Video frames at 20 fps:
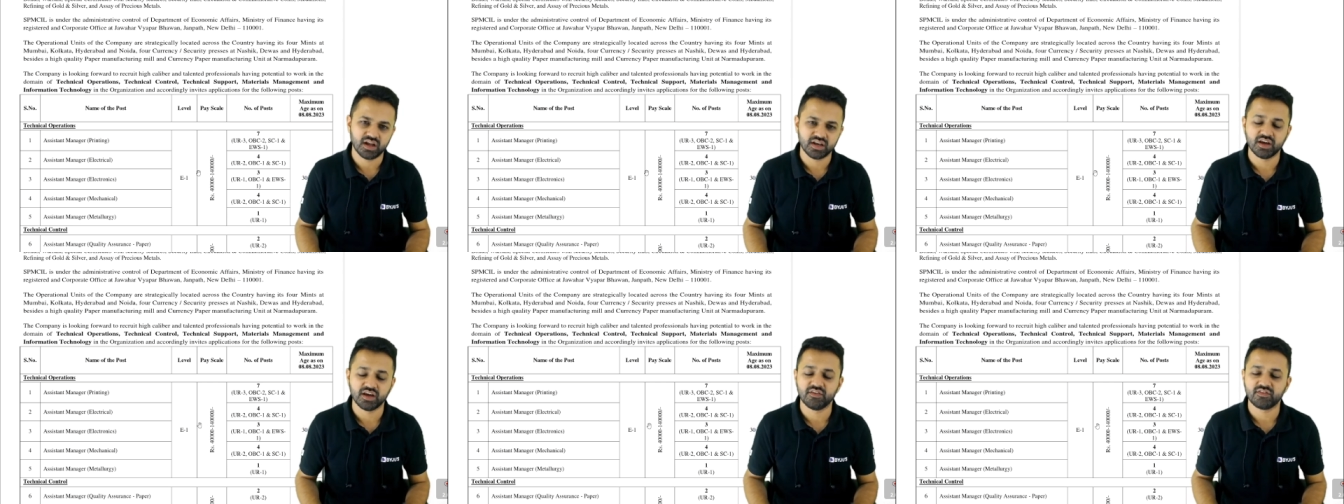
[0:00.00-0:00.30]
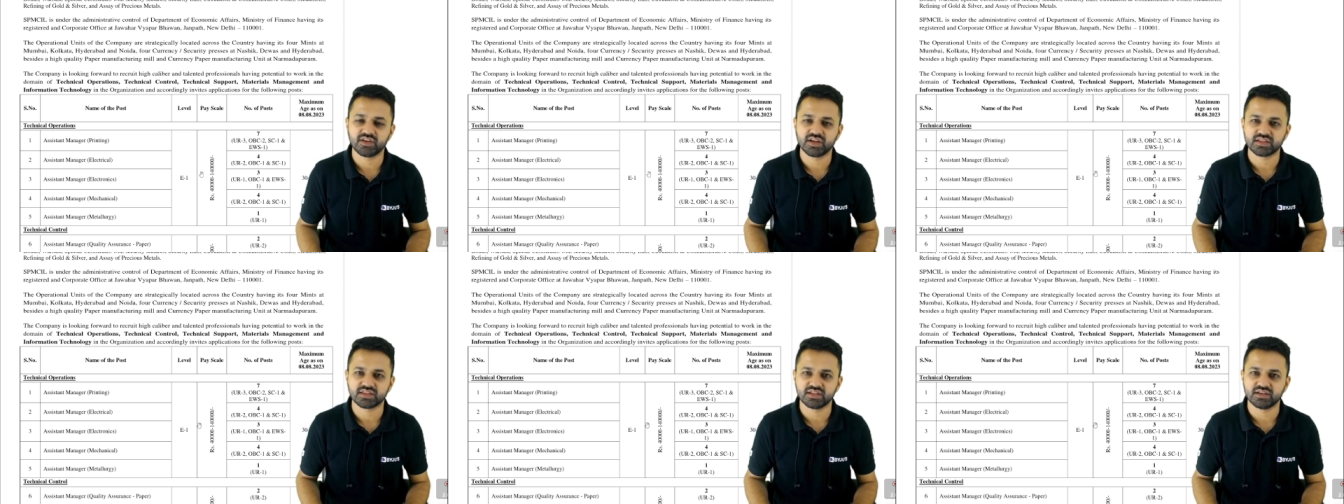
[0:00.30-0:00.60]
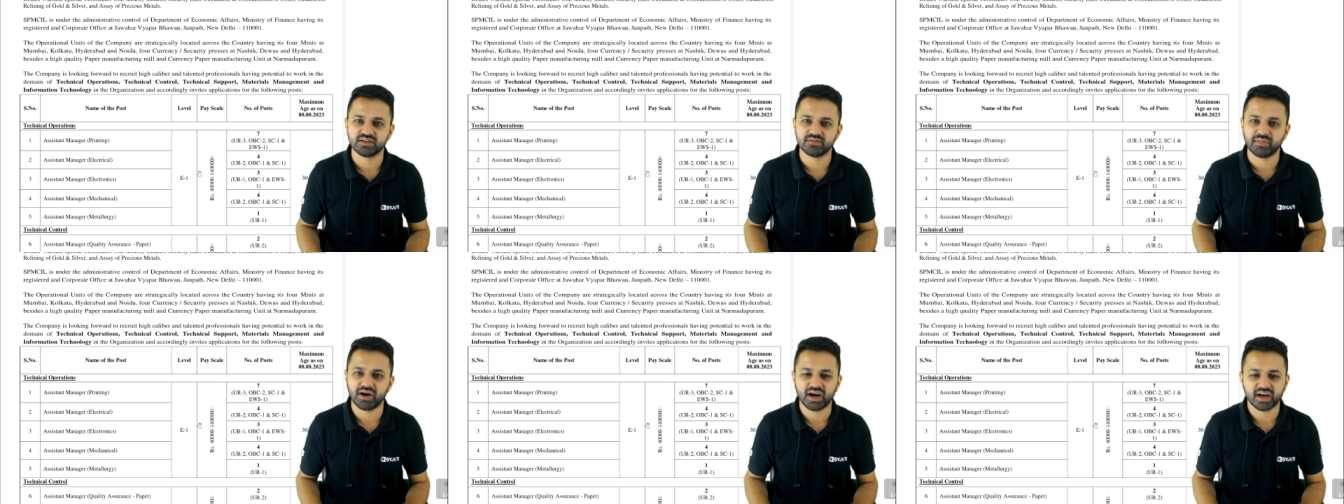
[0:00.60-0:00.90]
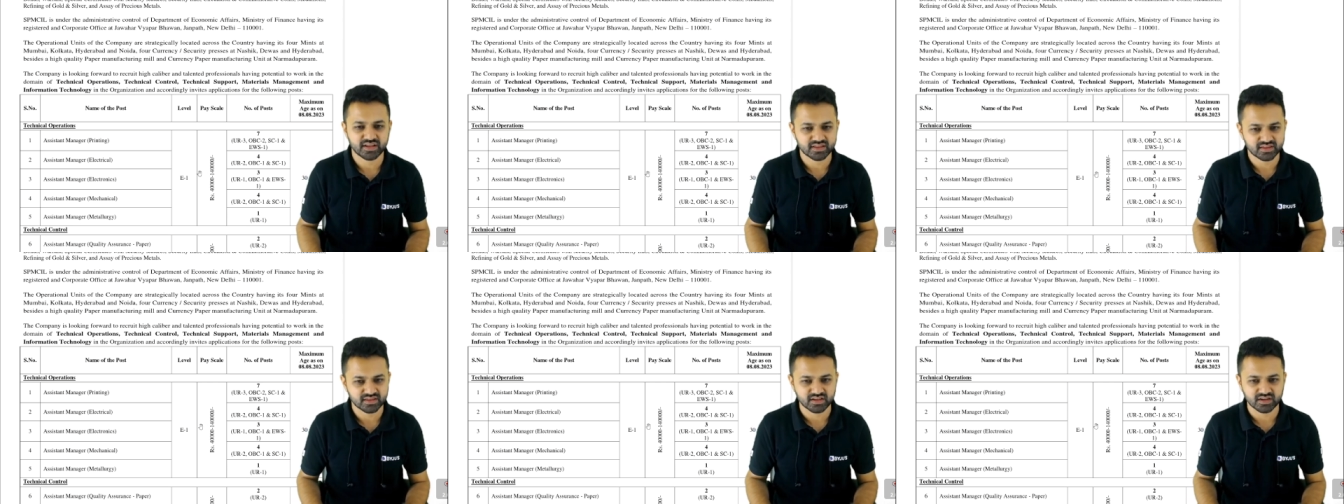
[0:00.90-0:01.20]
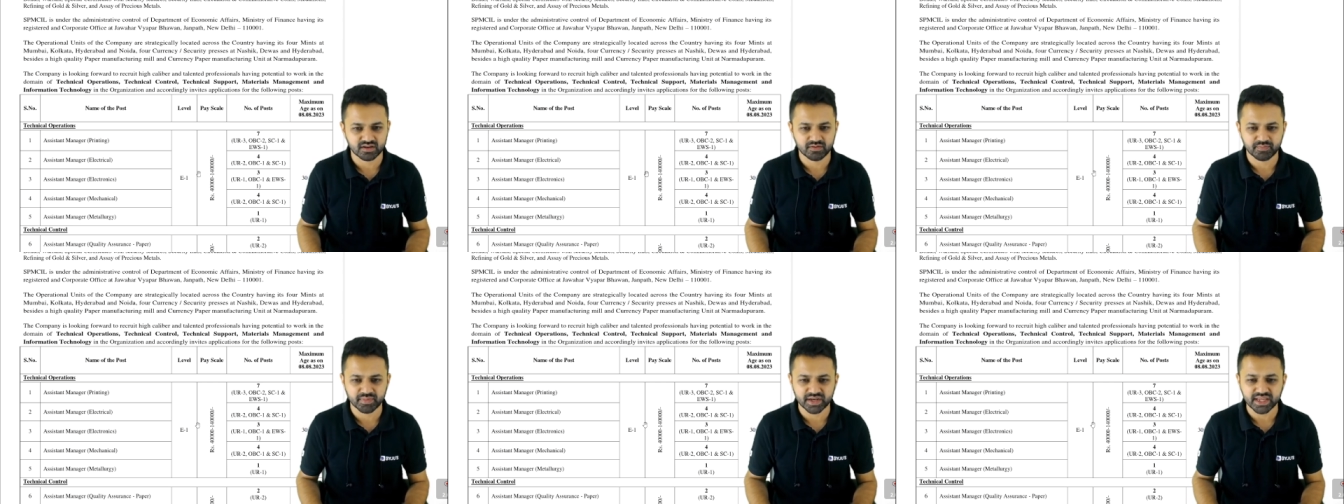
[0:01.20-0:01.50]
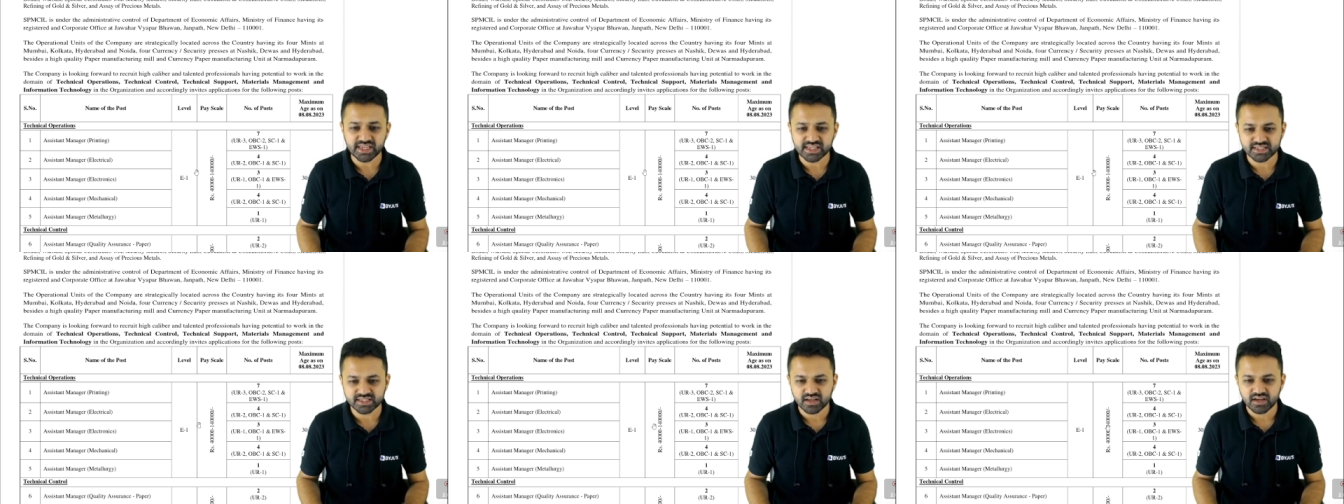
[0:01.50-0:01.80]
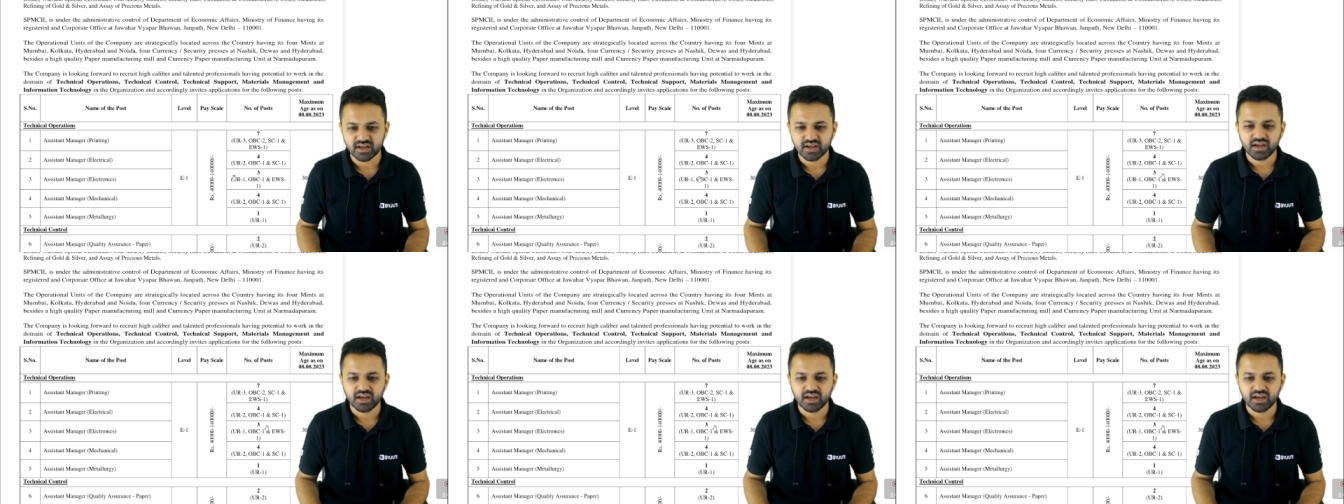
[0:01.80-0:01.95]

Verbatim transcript: Navratna Maharatna companies